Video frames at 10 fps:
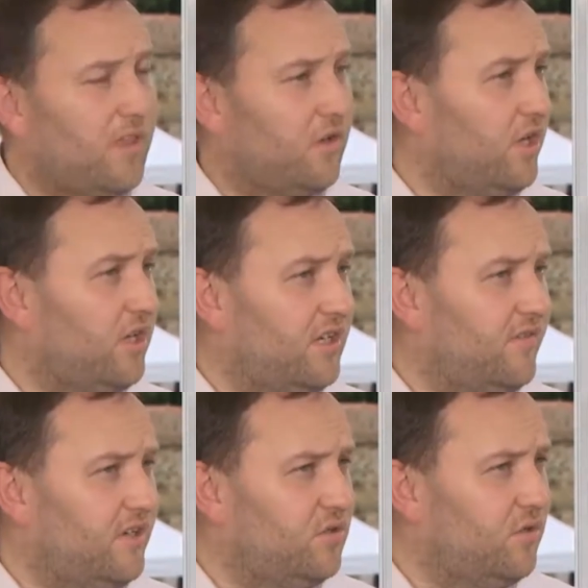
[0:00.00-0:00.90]
whether or not he could
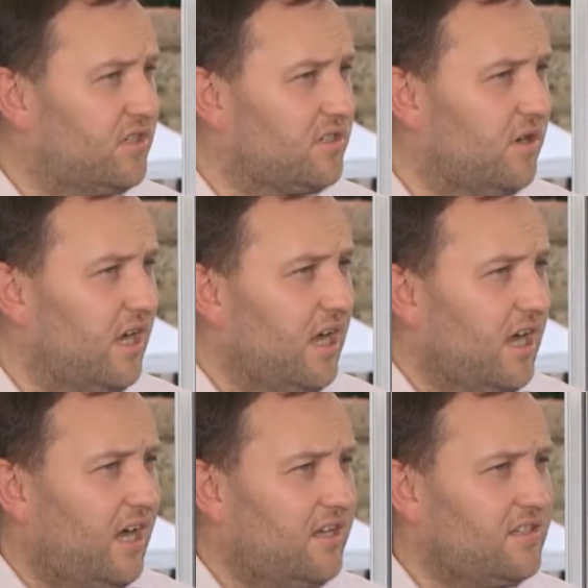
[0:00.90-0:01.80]
even do it. So
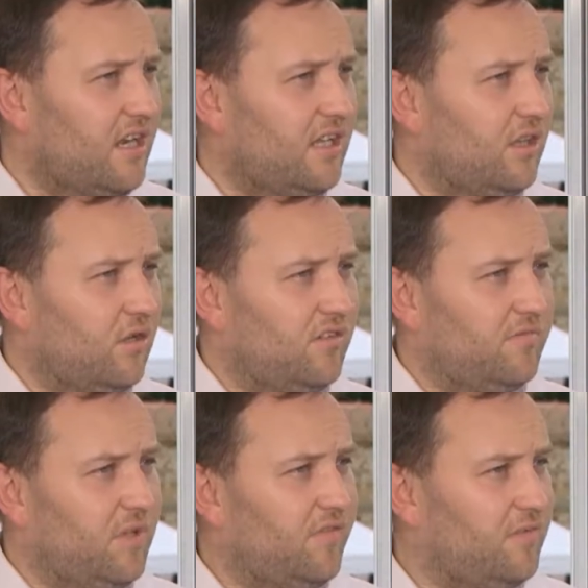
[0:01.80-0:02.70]
certainly a lot of
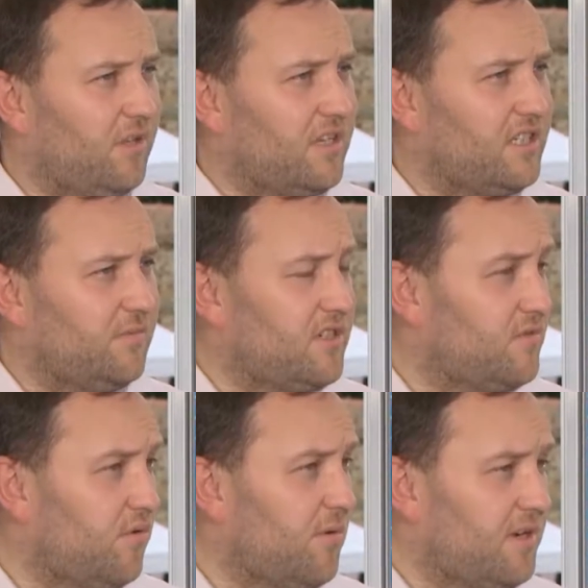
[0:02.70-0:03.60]
bluff and bluster, which
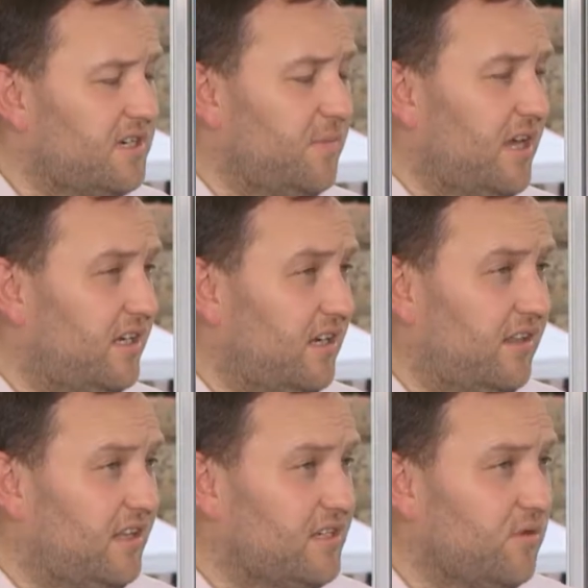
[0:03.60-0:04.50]
is what we were expecting, and I
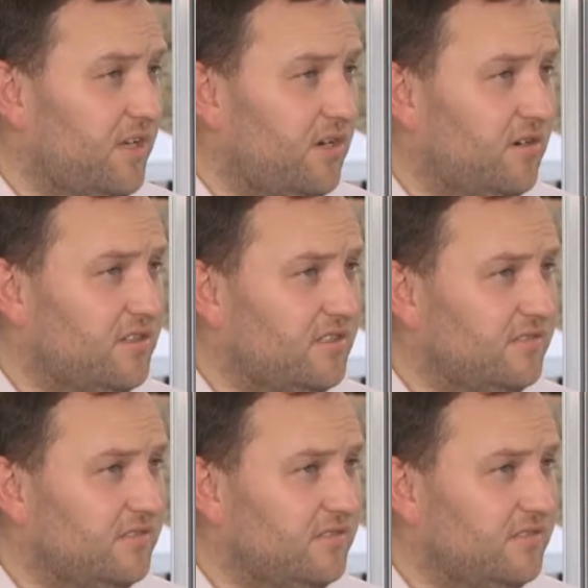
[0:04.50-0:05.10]
think that's what we got.